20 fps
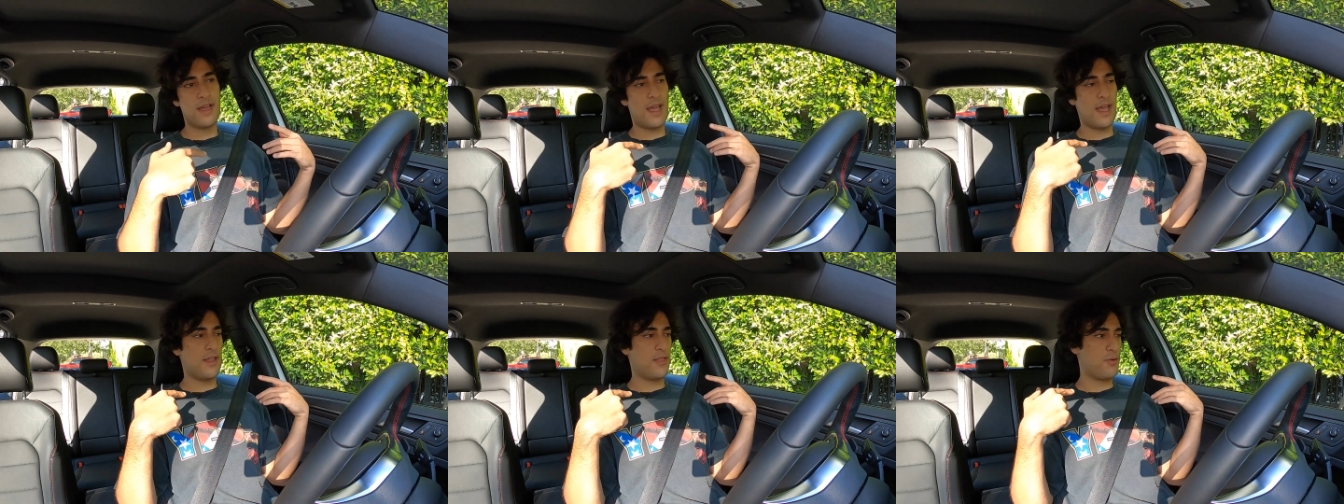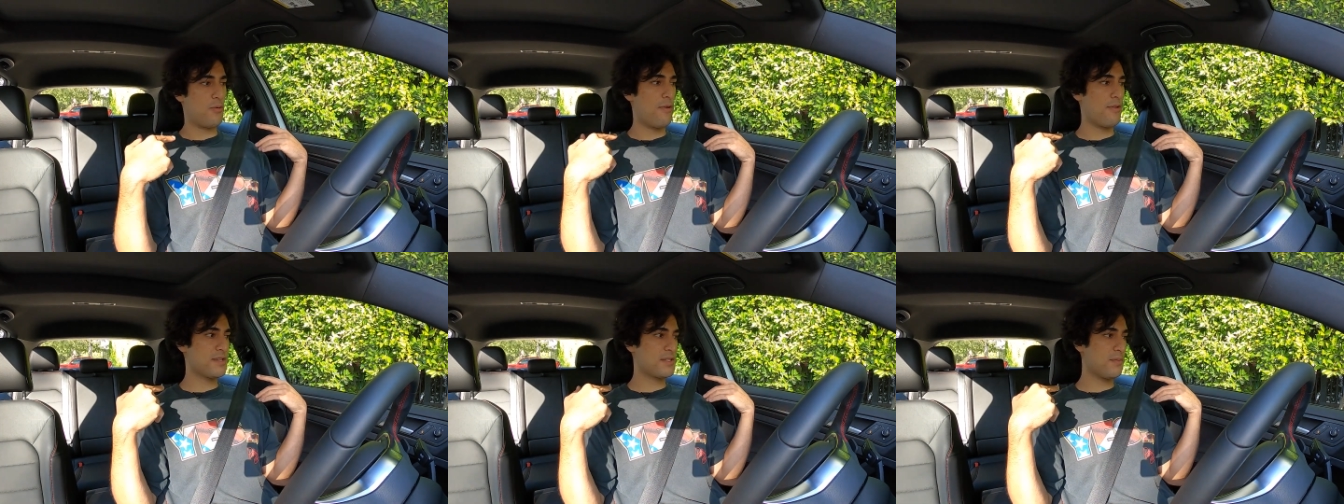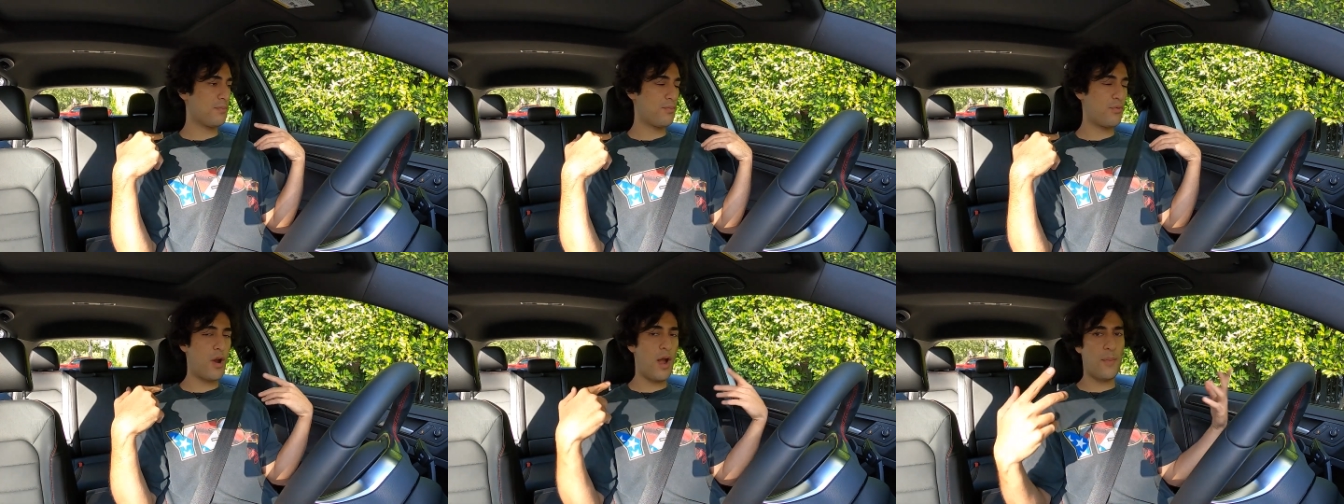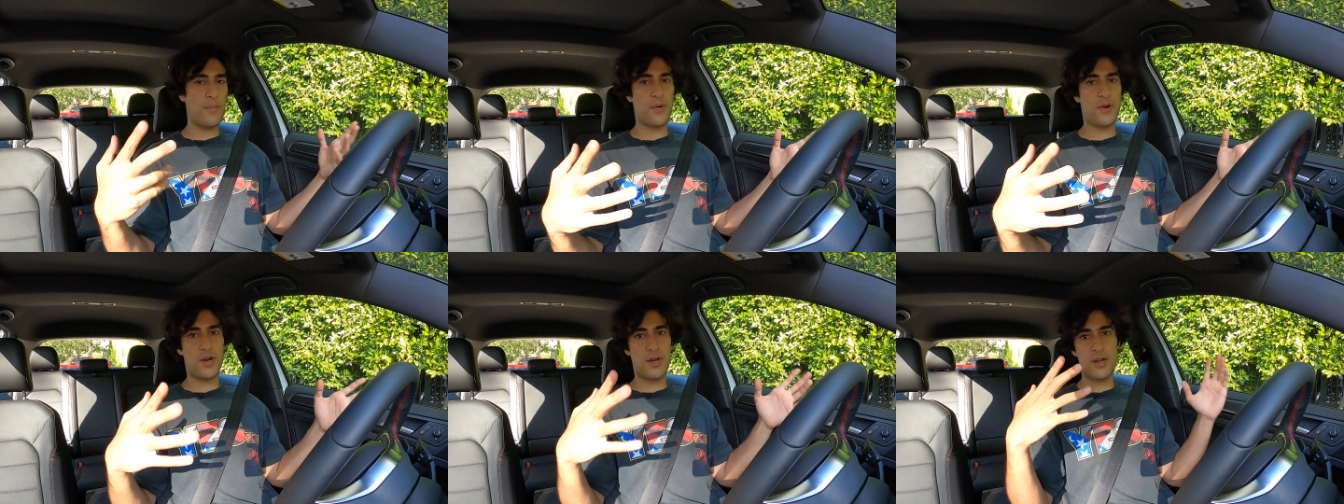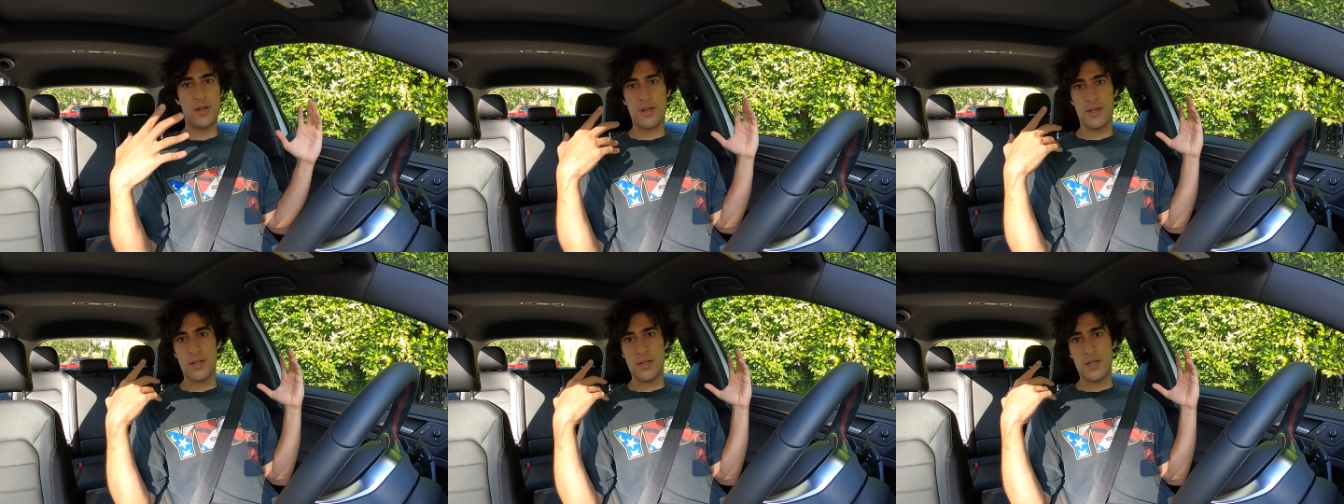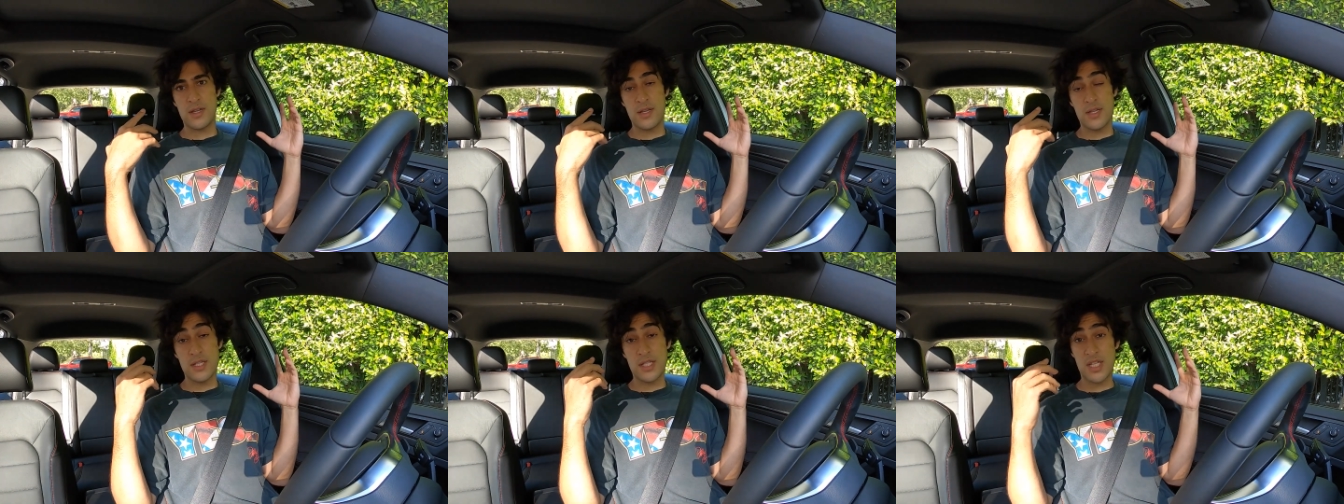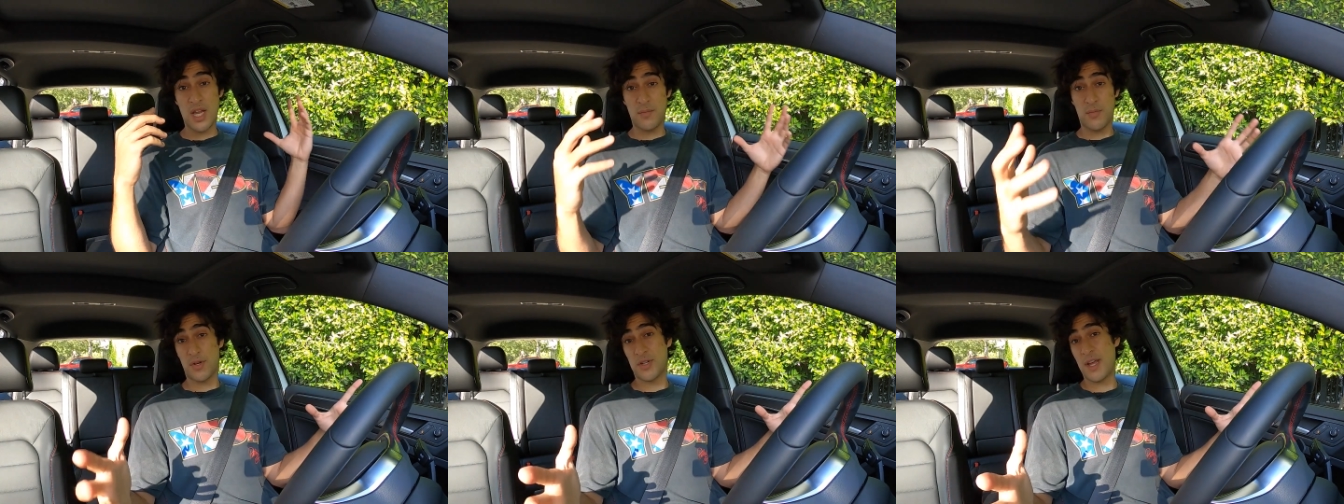and throwing some proper
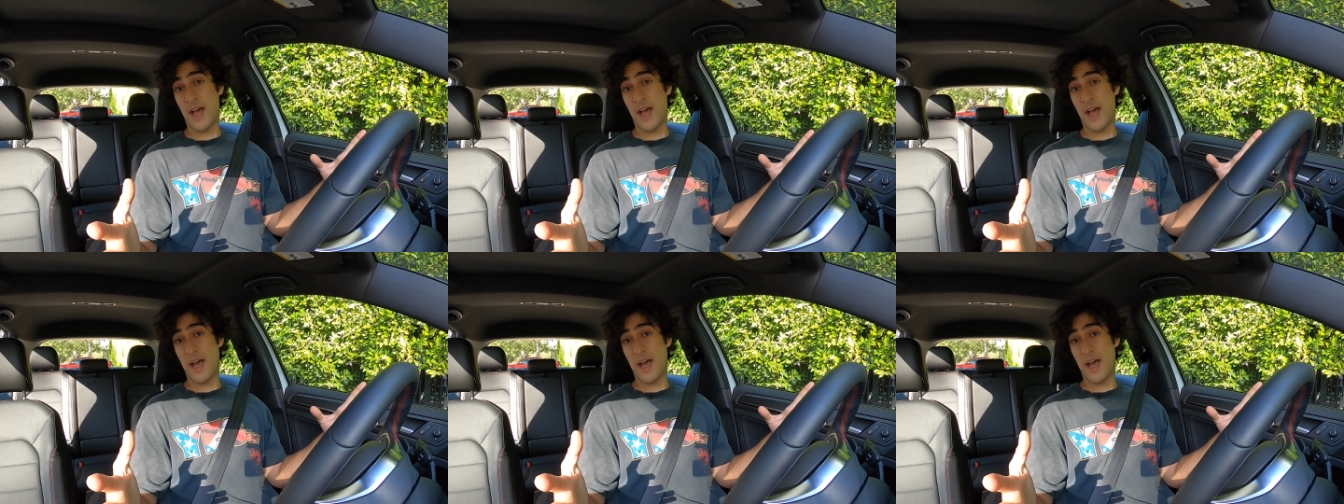summer